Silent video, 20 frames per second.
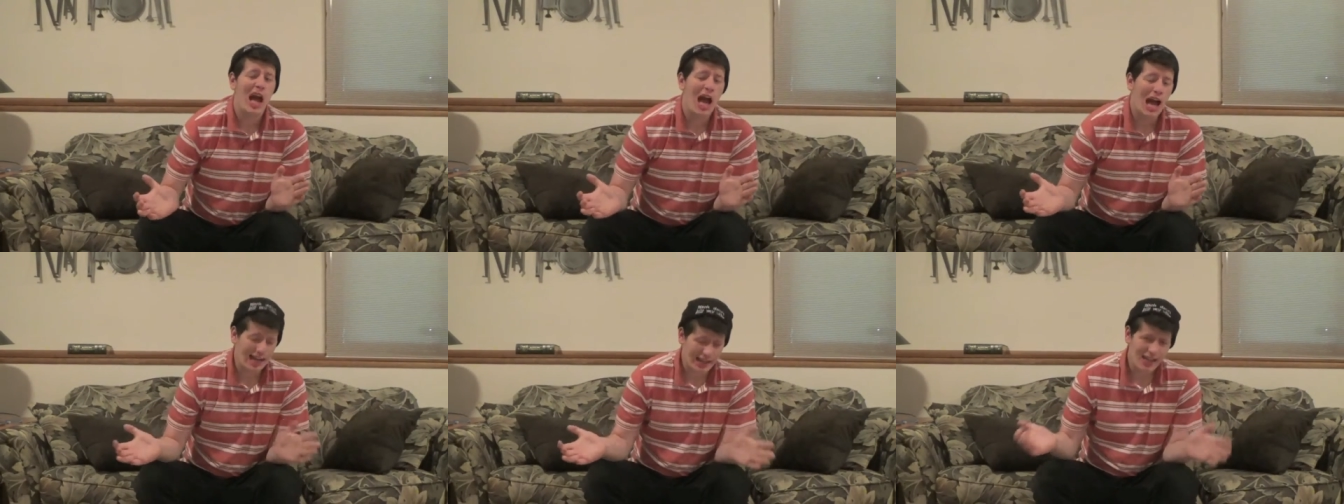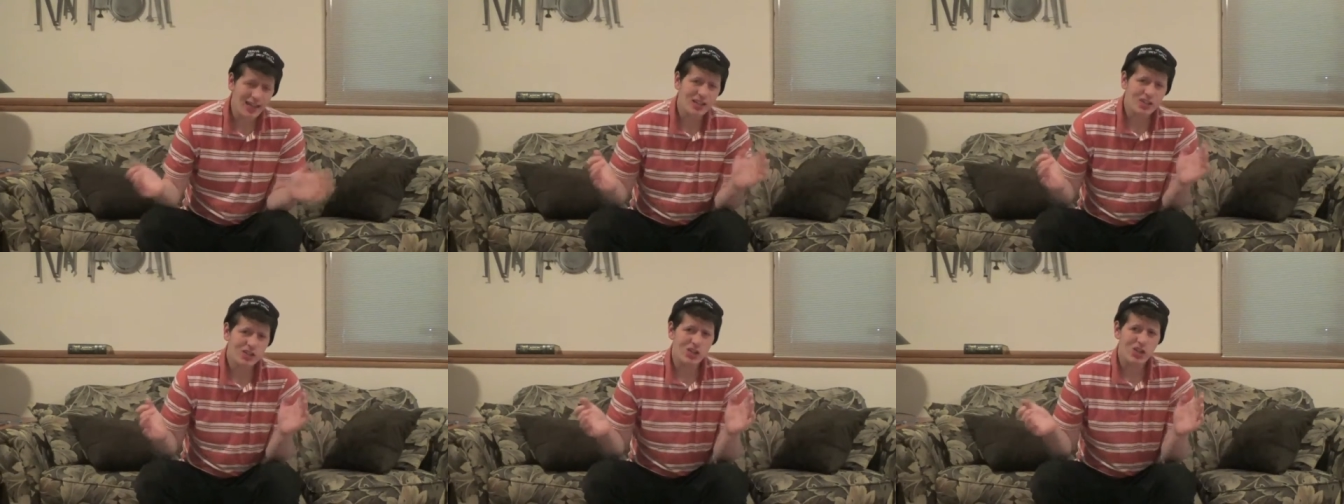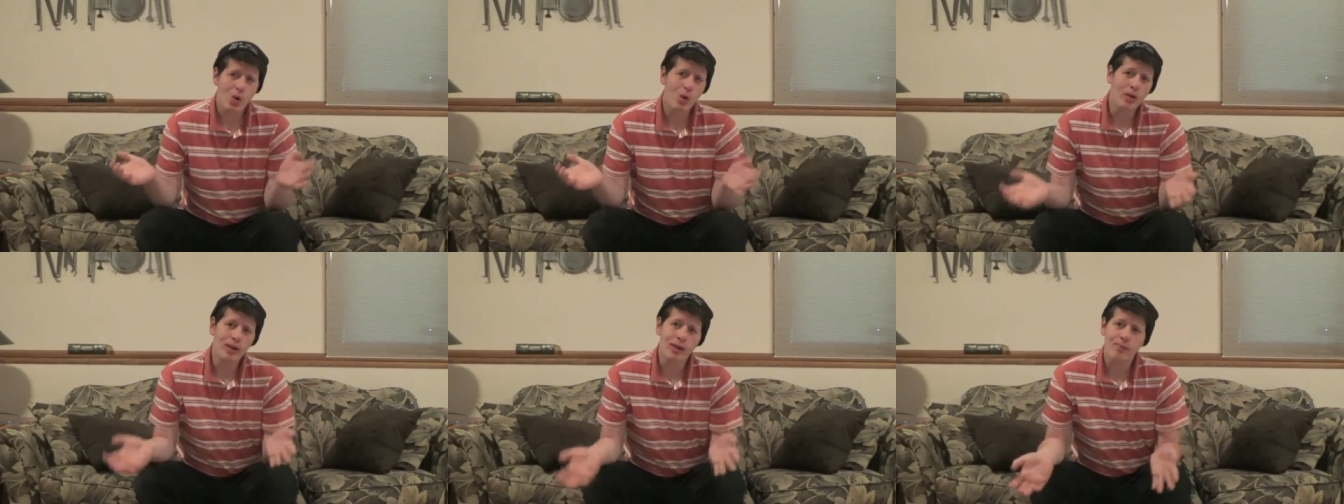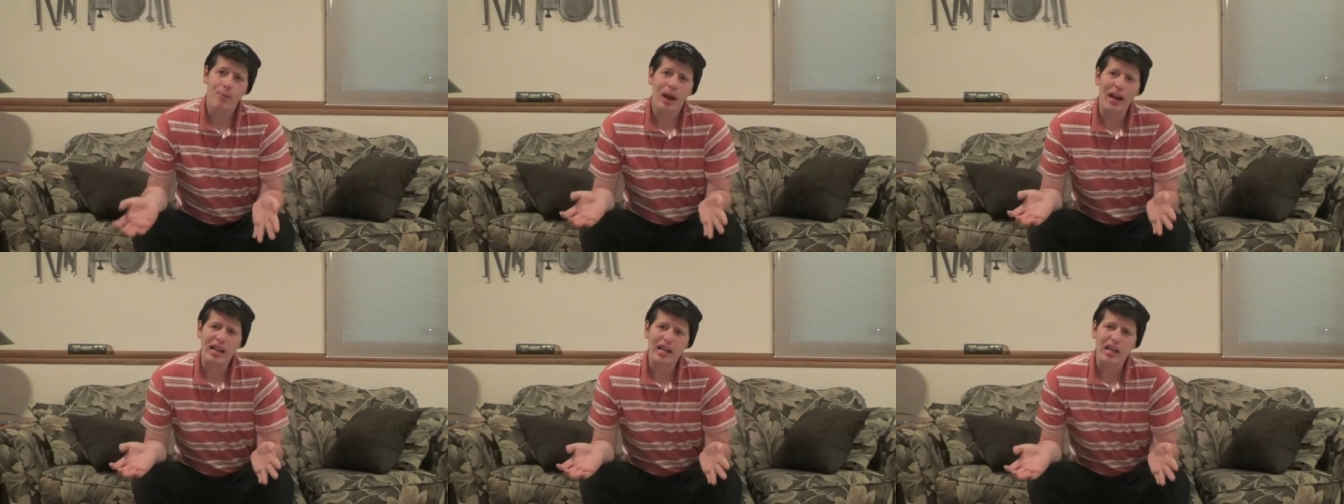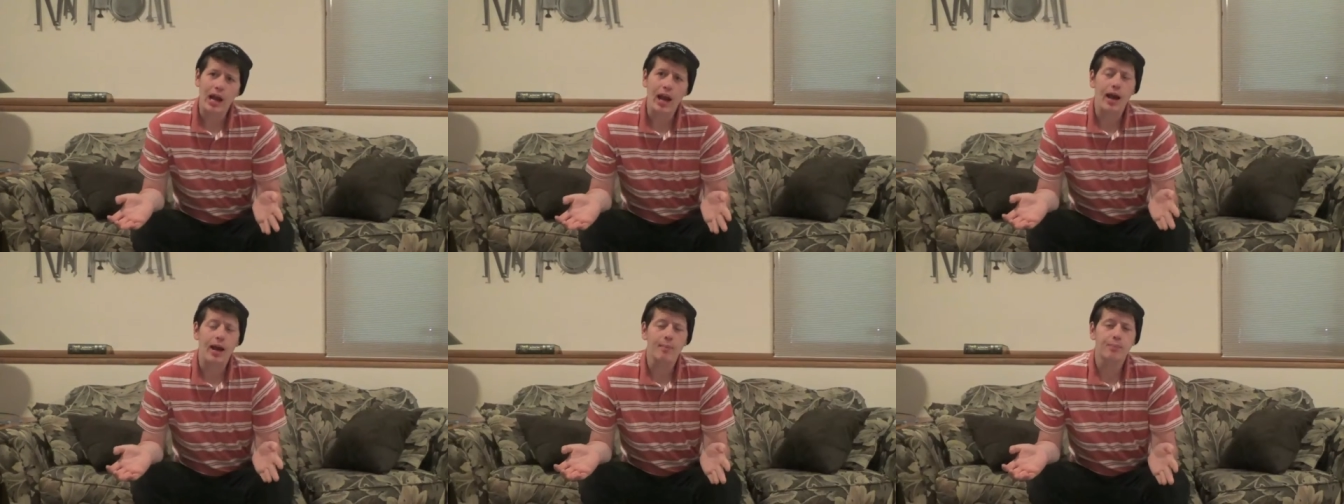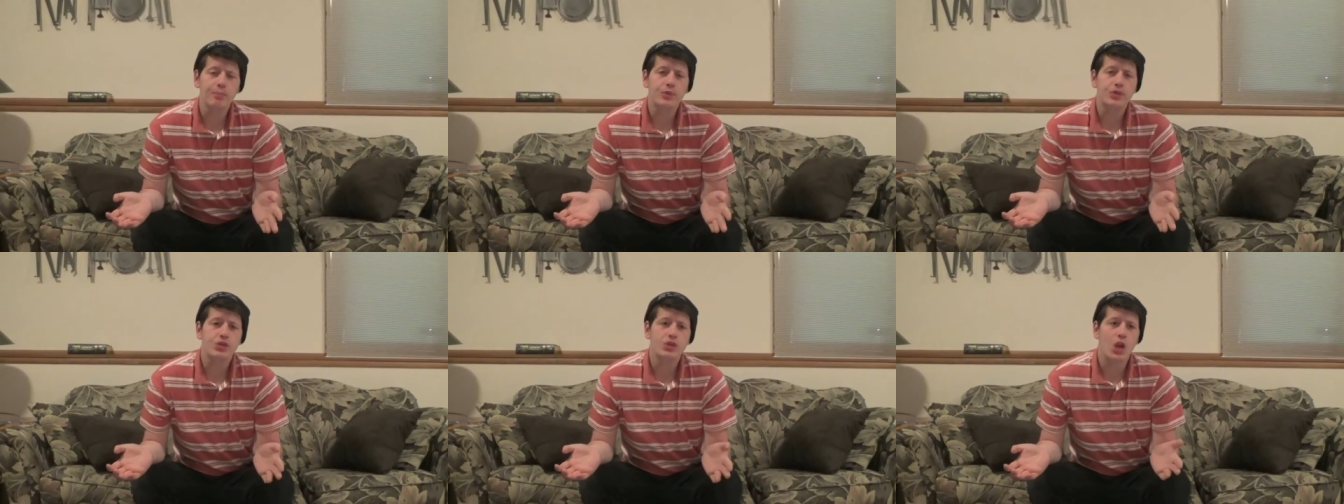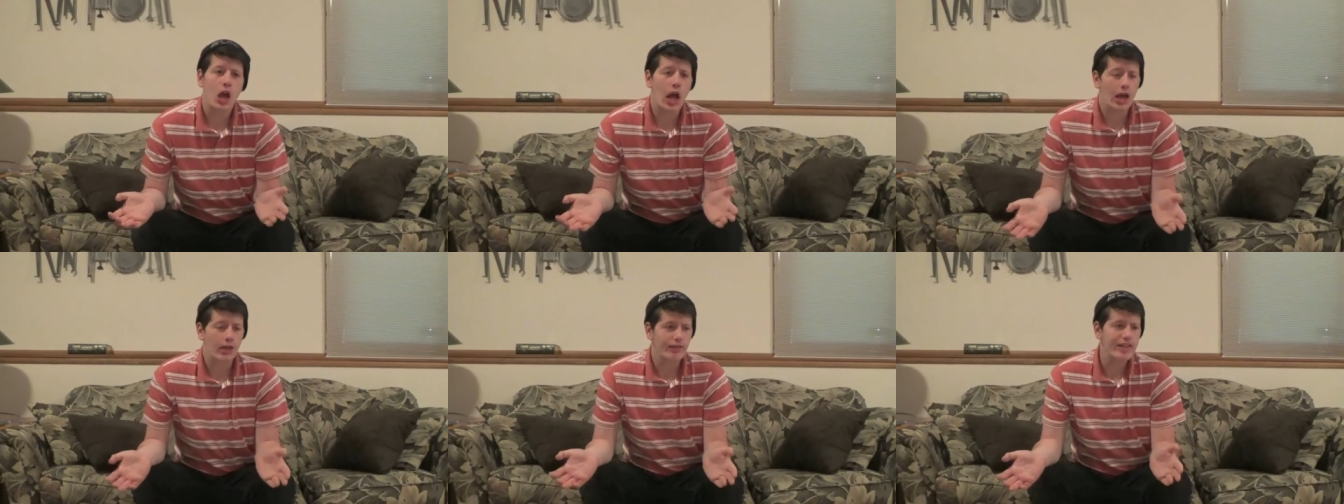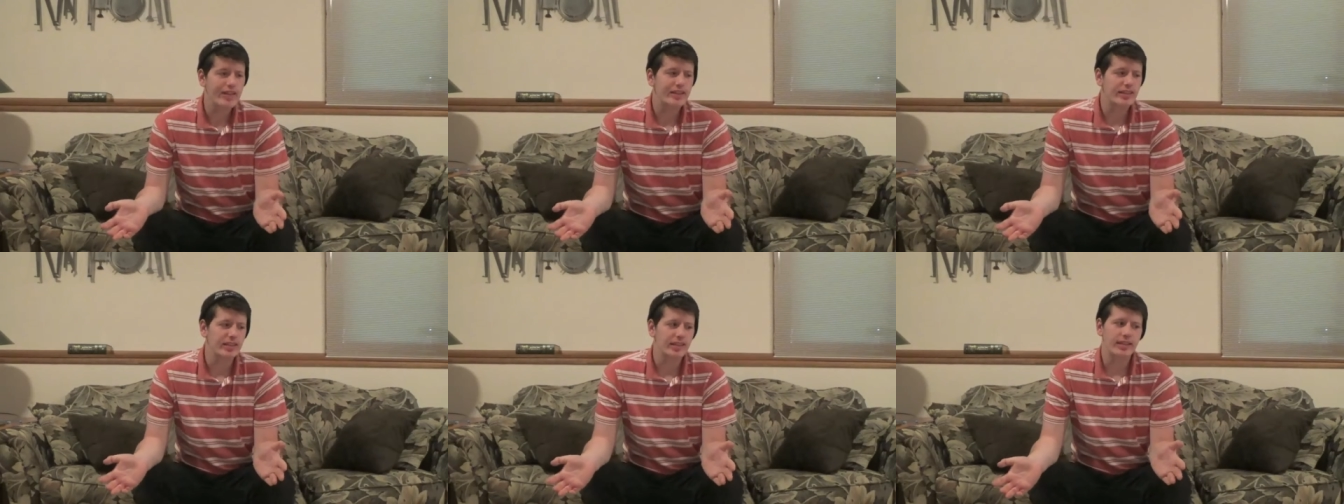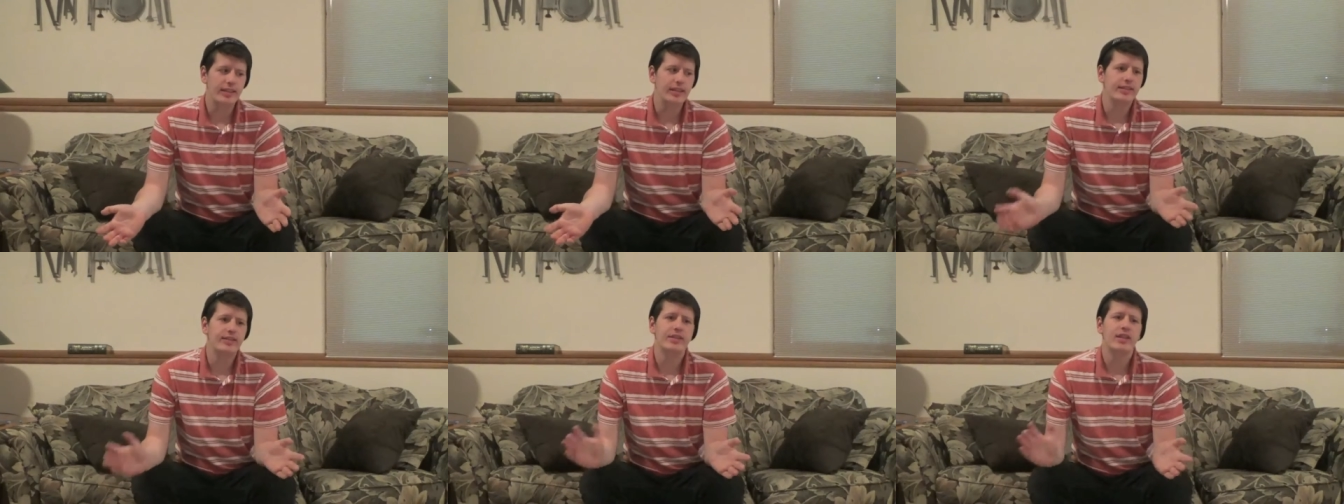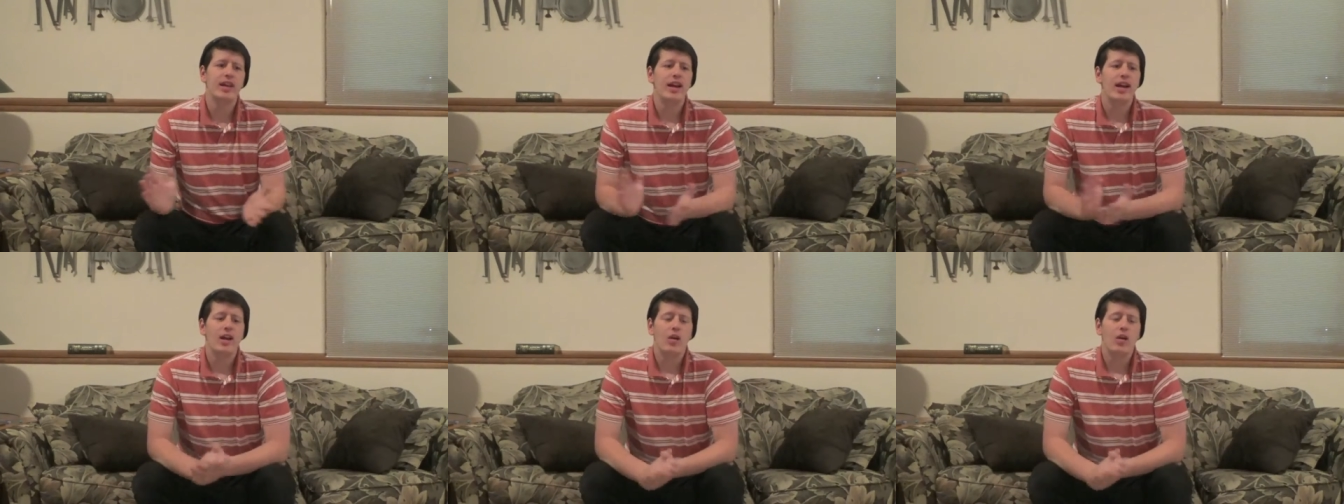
I guess the only buddy cops on this list,